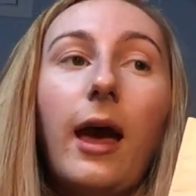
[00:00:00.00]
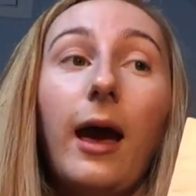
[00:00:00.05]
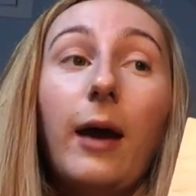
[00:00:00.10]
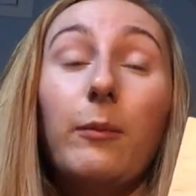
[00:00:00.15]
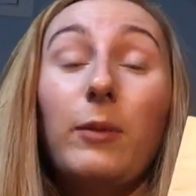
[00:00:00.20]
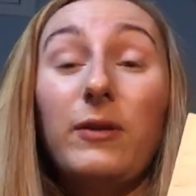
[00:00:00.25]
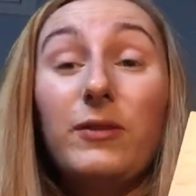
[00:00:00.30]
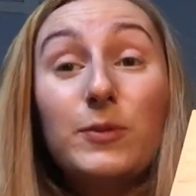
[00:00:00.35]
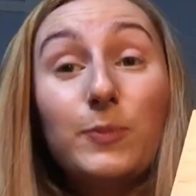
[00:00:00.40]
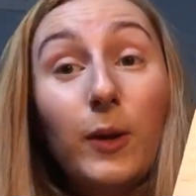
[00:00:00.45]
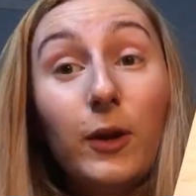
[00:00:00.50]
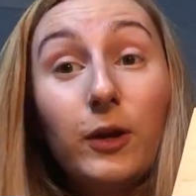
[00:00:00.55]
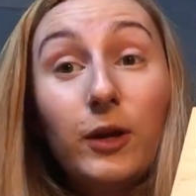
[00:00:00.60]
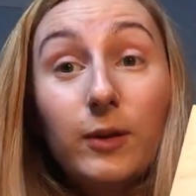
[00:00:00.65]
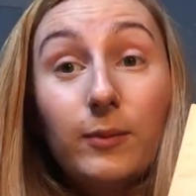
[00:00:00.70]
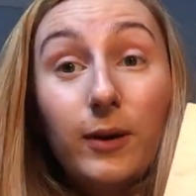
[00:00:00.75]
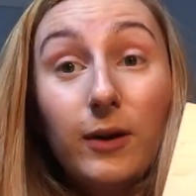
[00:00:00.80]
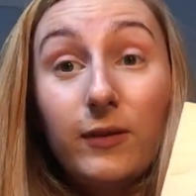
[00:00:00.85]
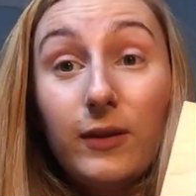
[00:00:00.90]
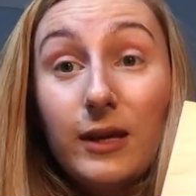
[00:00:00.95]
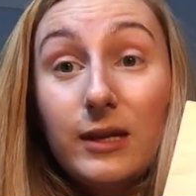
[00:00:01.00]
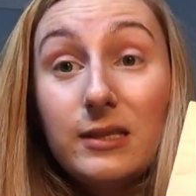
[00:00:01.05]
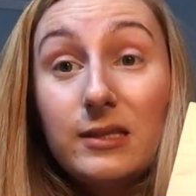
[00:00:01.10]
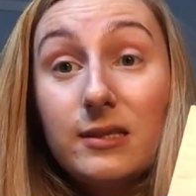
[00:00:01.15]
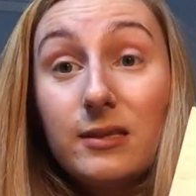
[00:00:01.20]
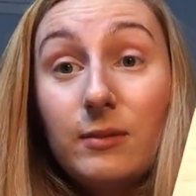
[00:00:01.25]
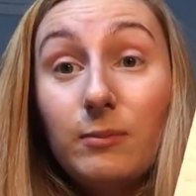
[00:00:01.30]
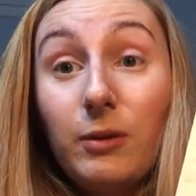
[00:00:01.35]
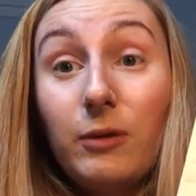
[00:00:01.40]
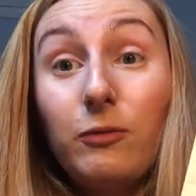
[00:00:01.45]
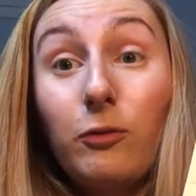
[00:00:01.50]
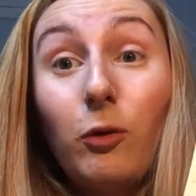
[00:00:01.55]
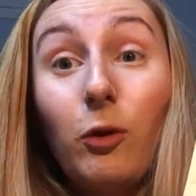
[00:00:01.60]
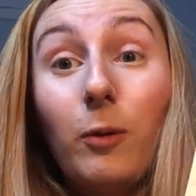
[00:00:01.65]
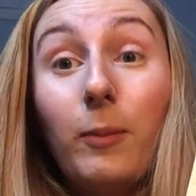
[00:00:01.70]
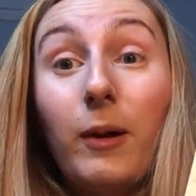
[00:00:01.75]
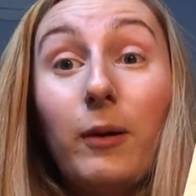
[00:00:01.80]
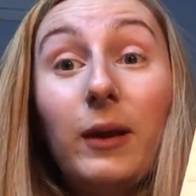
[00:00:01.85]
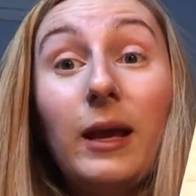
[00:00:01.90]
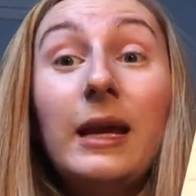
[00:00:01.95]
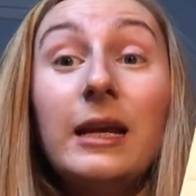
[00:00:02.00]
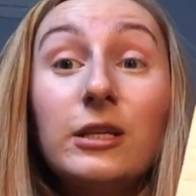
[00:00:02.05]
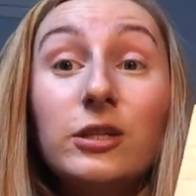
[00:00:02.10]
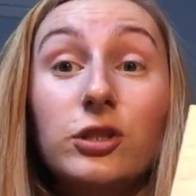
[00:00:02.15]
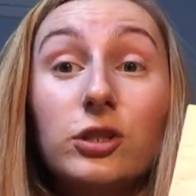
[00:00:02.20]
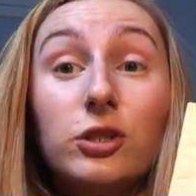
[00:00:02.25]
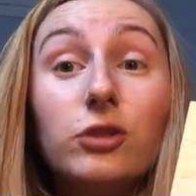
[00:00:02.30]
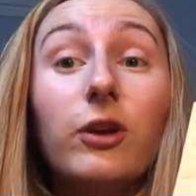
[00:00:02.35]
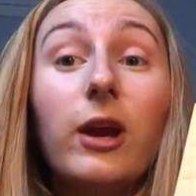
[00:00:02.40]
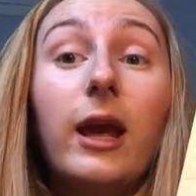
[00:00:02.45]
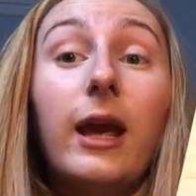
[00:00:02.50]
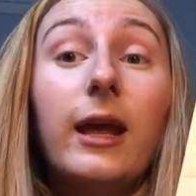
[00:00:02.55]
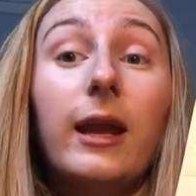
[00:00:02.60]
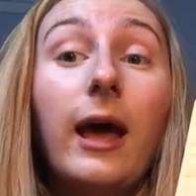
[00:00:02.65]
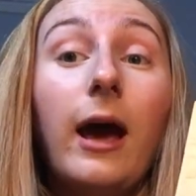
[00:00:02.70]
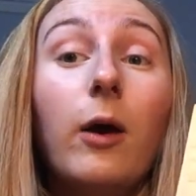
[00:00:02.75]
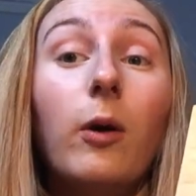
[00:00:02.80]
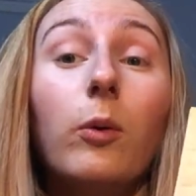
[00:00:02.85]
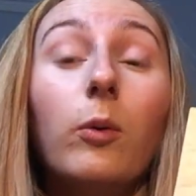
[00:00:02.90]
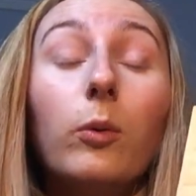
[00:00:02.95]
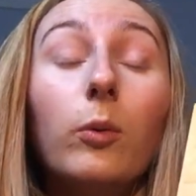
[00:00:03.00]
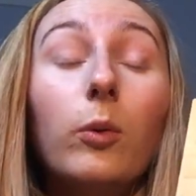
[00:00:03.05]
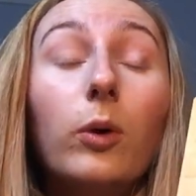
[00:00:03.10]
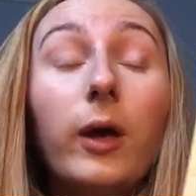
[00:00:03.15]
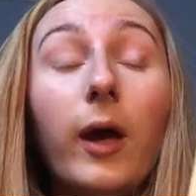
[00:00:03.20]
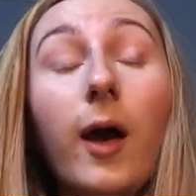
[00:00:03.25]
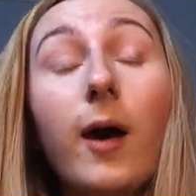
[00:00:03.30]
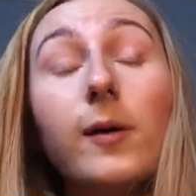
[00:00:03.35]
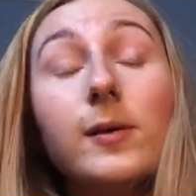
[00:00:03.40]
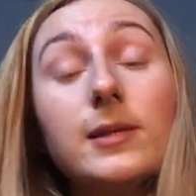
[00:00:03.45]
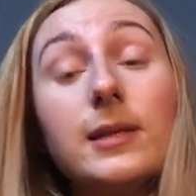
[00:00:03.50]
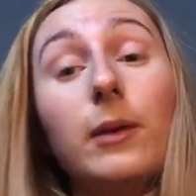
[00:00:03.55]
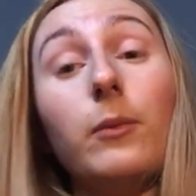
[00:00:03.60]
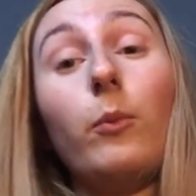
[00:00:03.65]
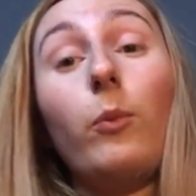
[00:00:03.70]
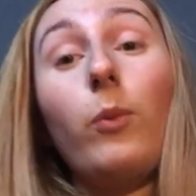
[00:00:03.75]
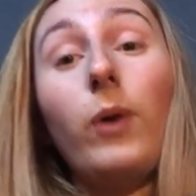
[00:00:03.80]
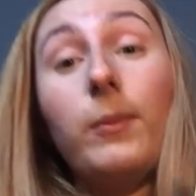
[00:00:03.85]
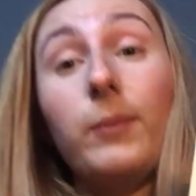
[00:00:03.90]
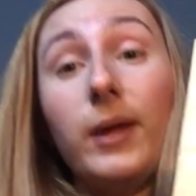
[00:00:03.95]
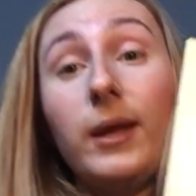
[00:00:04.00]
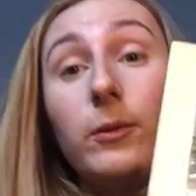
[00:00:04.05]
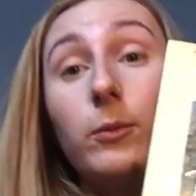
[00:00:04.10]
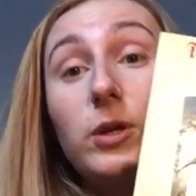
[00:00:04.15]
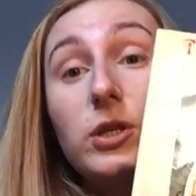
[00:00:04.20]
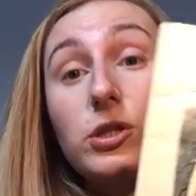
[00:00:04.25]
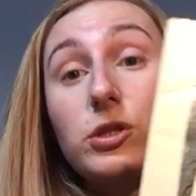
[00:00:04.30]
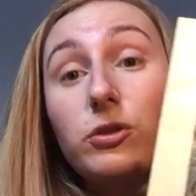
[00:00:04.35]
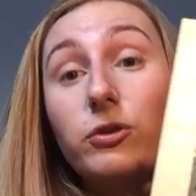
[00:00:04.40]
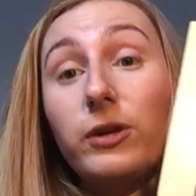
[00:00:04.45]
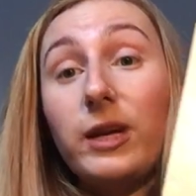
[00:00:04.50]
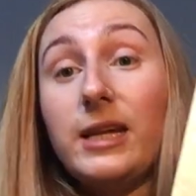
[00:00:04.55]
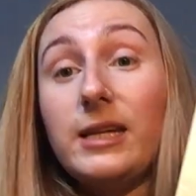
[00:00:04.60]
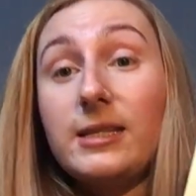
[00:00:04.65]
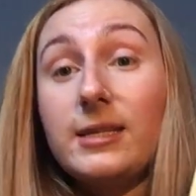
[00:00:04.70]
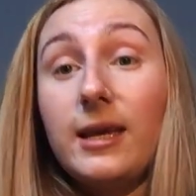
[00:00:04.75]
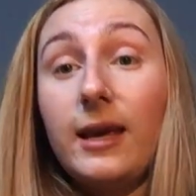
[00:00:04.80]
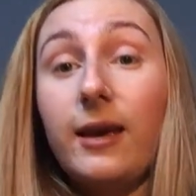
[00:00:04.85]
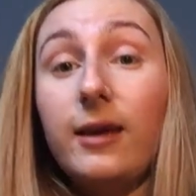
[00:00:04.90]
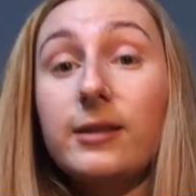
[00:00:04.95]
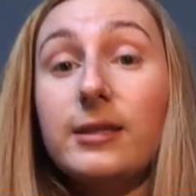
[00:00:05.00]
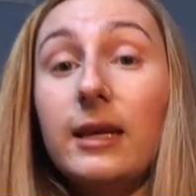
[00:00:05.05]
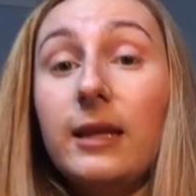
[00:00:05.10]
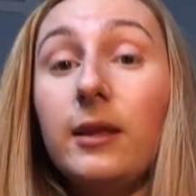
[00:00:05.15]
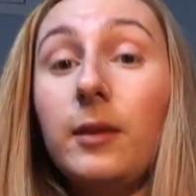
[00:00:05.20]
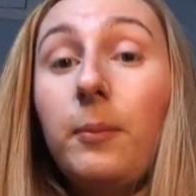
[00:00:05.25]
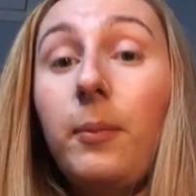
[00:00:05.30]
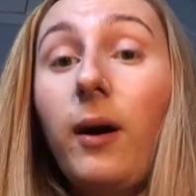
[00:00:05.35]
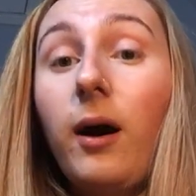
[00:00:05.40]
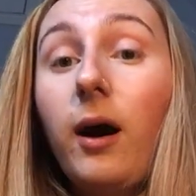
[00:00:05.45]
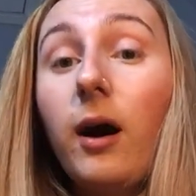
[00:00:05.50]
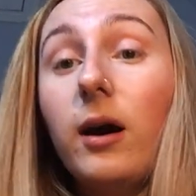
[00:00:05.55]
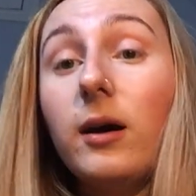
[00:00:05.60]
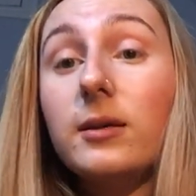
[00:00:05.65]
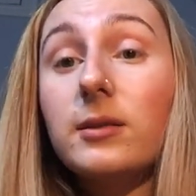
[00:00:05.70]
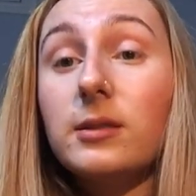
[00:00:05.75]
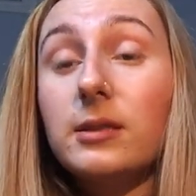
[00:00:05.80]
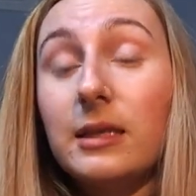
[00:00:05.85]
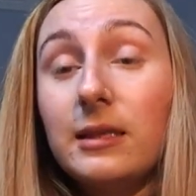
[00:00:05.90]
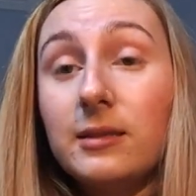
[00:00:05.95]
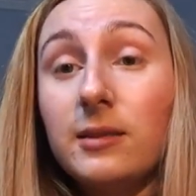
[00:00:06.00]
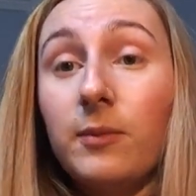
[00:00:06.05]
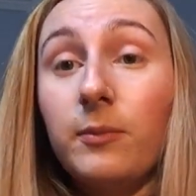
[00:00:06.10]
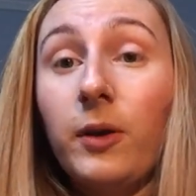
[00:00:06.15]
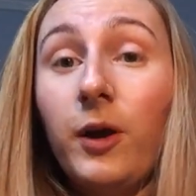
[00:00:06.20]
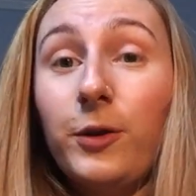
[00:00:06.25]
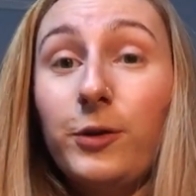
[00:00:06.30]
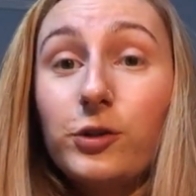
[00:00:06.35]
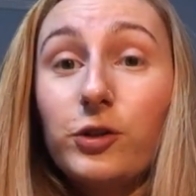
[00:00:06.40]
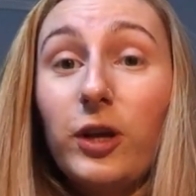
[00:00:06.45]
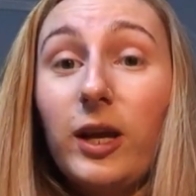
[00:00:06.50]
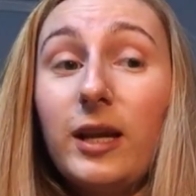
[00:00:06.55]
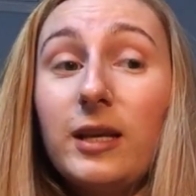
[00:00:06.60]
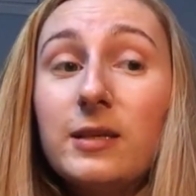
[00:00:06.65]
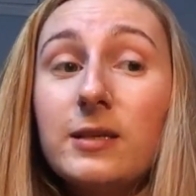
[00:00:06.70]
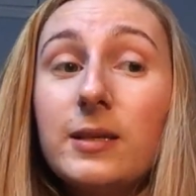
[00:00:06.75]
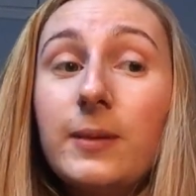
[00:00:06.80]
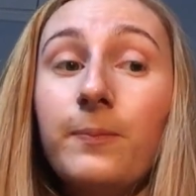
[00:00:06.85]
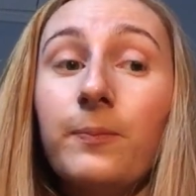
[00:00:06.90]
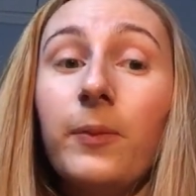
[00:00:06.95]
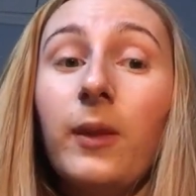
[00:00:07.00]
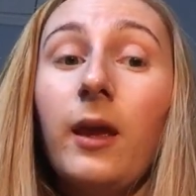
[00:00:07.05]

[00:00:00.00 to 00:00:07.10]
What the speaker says: and we've spoken about this before, about history and how girls and women were treated in the past in some countries,